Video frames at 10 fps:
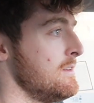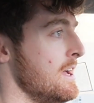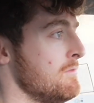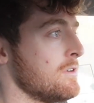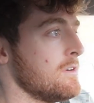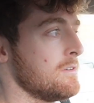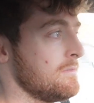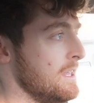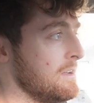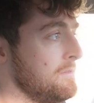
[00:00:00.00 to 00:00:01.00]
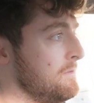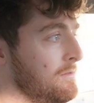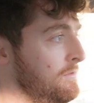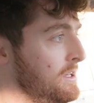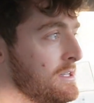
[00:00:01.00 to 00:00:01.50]
ever like
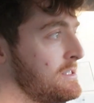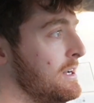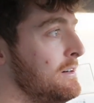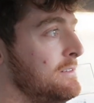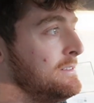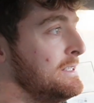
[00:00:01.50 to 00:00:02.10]
VSL,